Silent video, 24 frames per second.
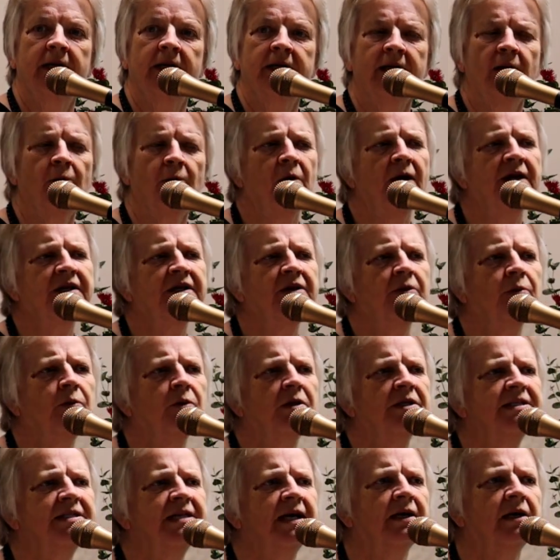Now, what in the
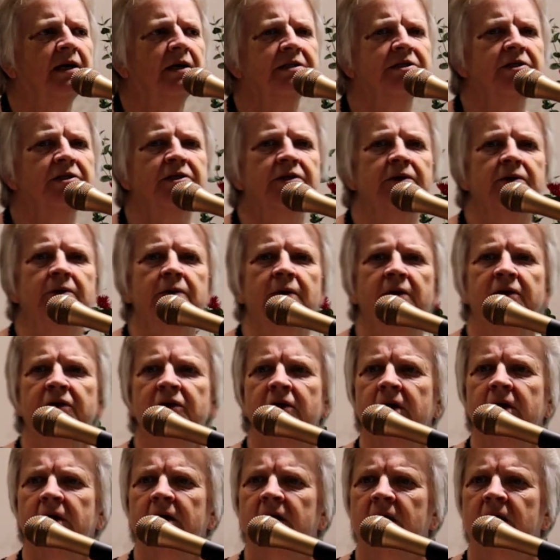world's that got to do with